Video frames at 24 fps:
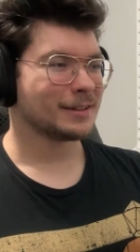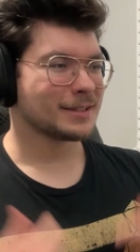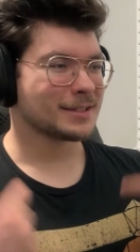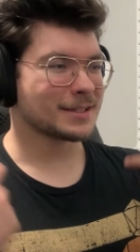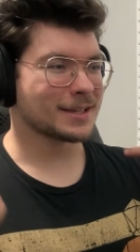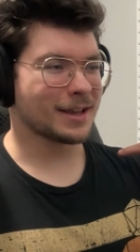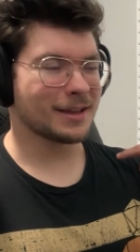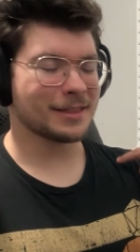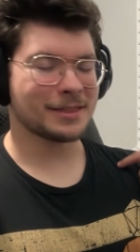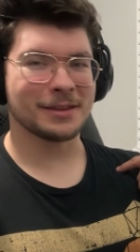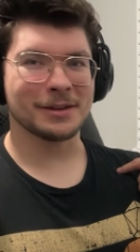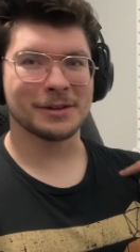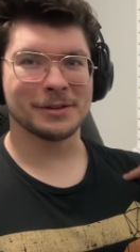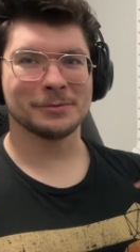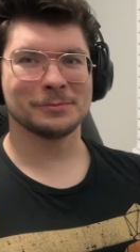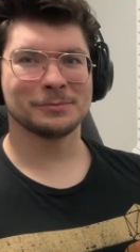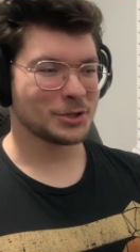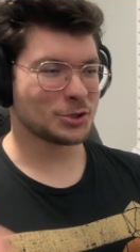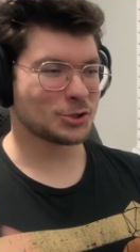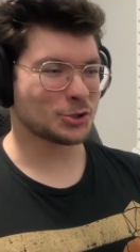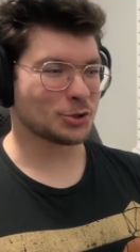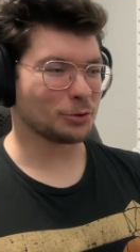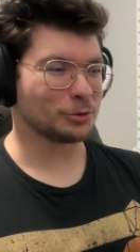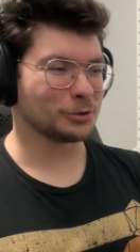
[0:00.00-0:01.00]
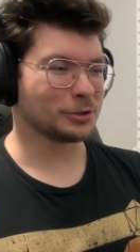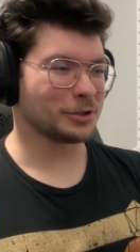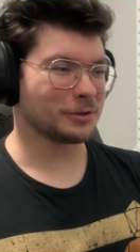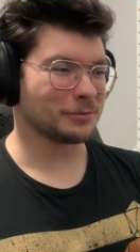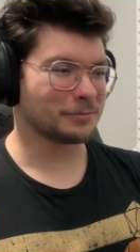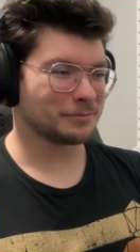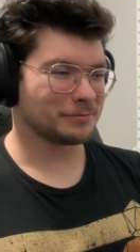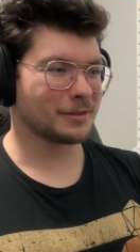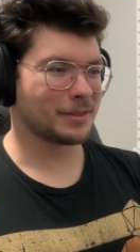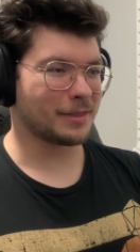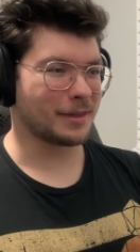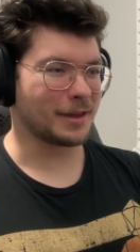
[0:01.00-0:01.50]
It's got the shoulder
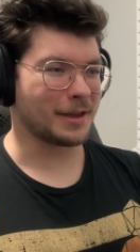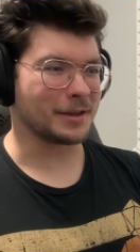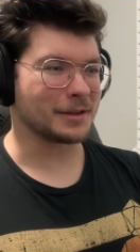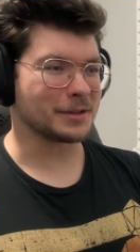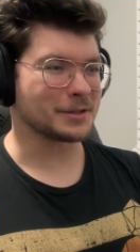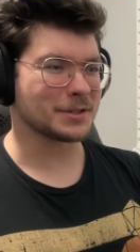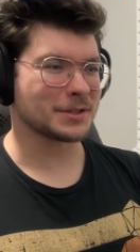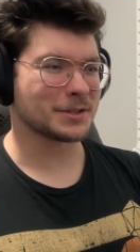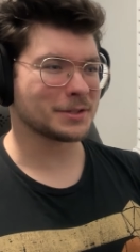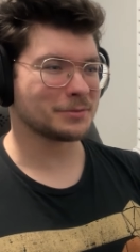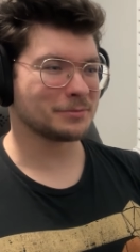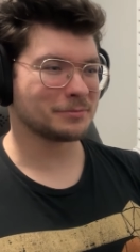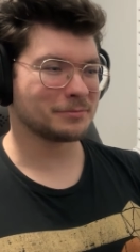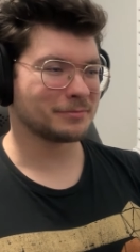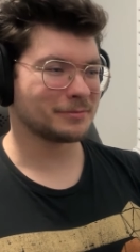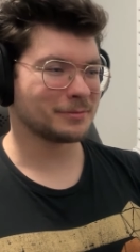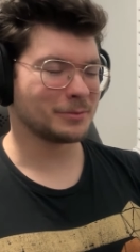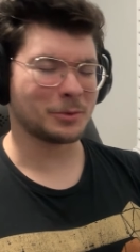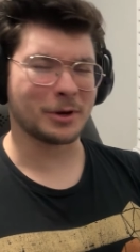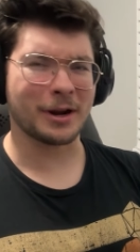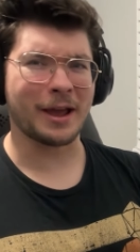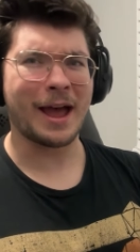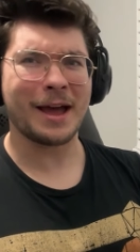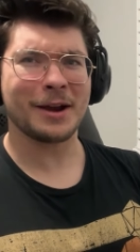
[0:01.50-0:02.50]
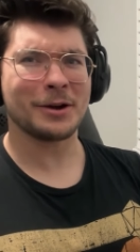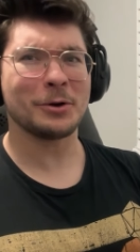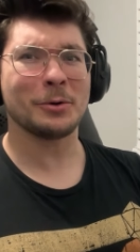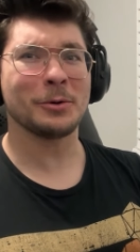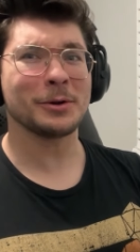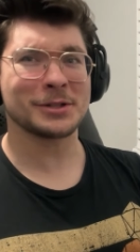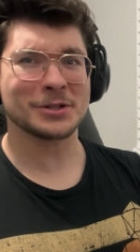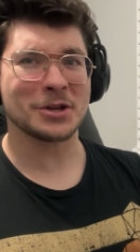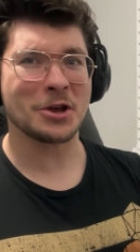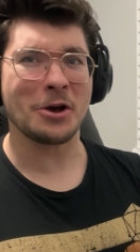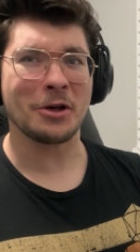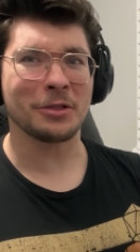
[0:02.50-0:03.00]
things. What I don't know what
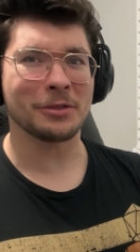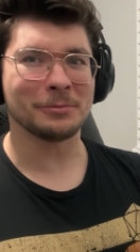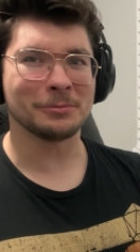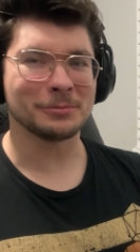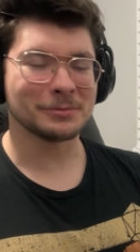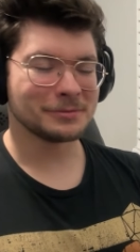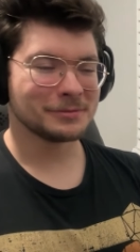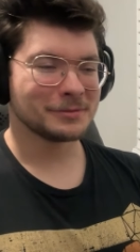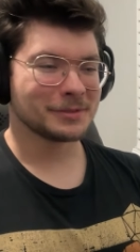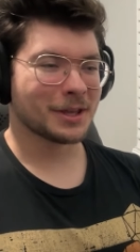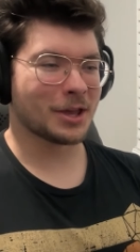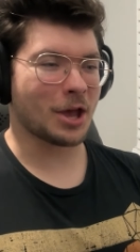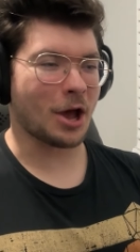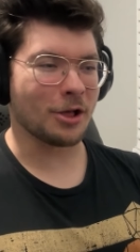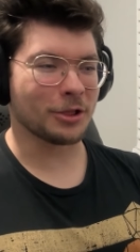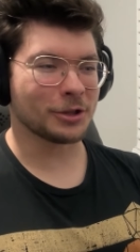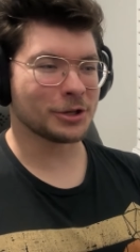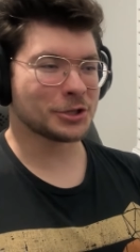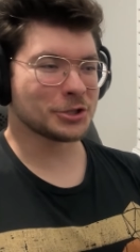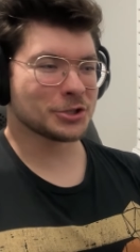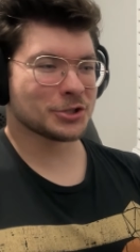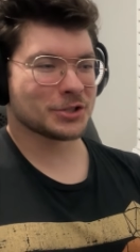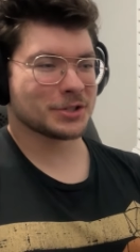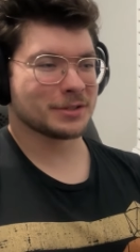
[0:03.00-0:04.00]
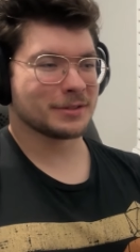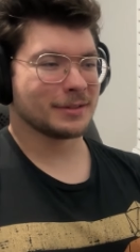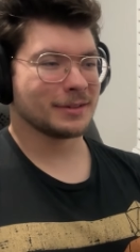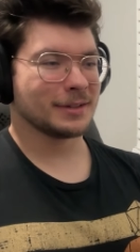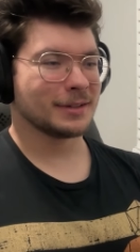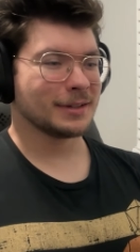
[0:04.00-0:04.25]
to call them. Collars?